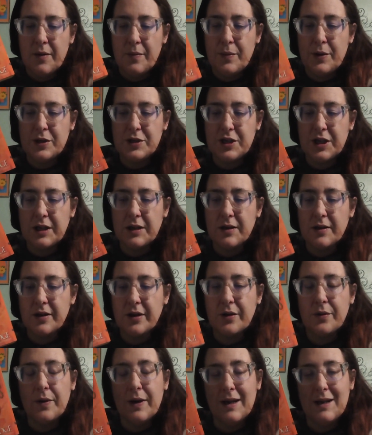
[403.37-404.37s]
pushing her to
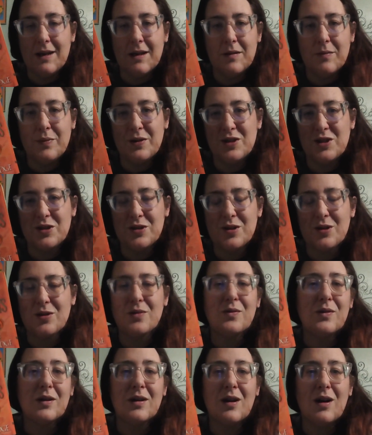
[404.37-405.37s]
quit, it pushes her
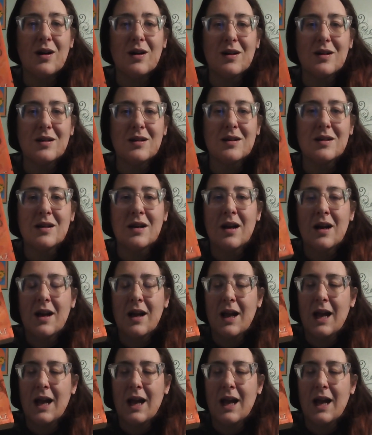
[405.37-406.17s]
to work harder.